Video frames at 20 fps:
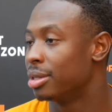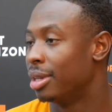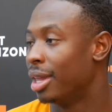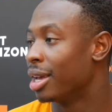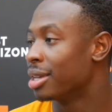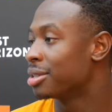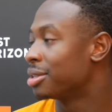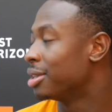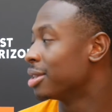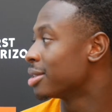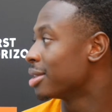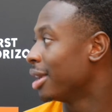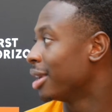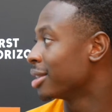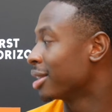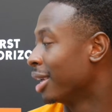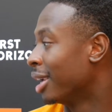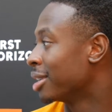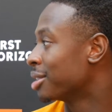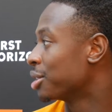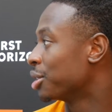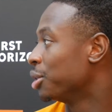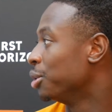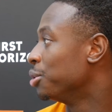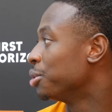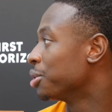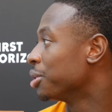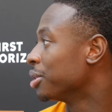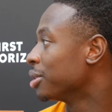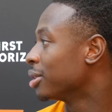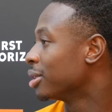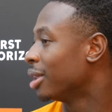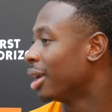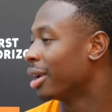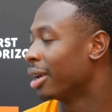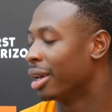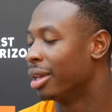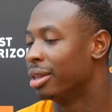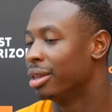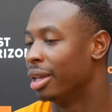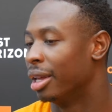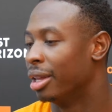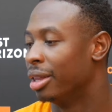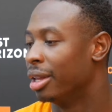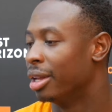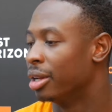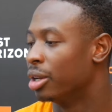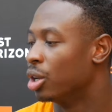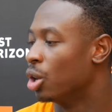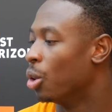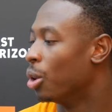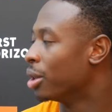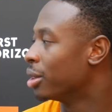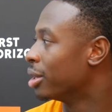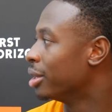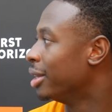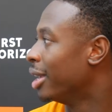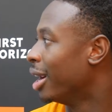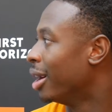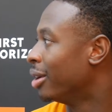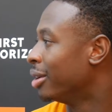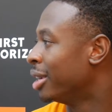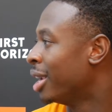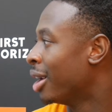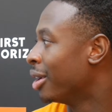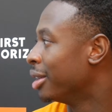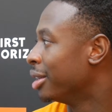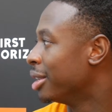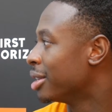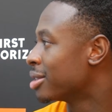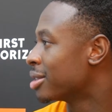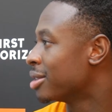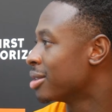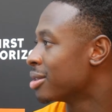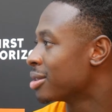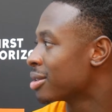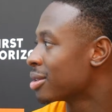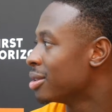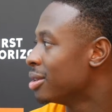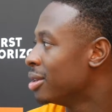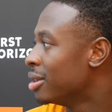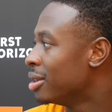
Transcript: That's just execution, and then knowing the down and distance.